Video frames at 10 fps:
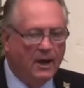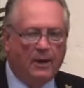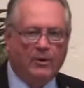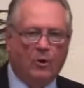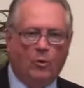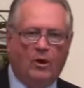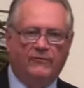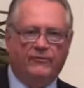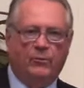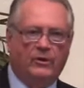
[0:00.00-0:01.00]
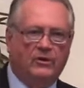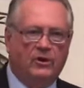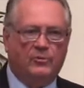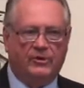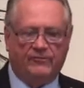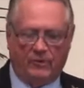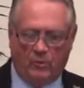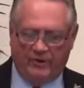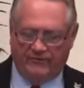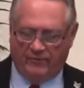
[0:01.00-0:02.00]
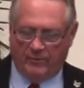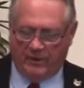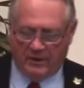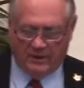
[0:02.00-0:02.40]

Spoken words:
I'm going to go off a little bit away from